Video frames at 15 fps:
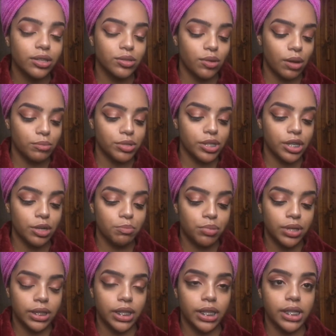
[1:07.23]
So I'm just gonna
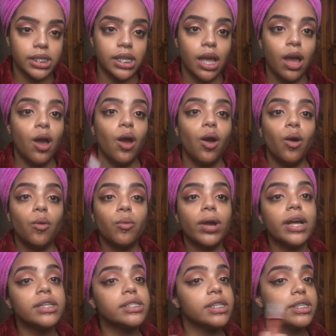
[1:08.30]
put this
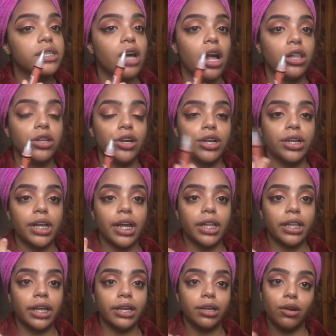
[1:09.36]
where it's discolored,
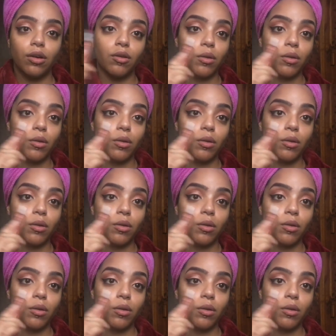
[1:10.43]
like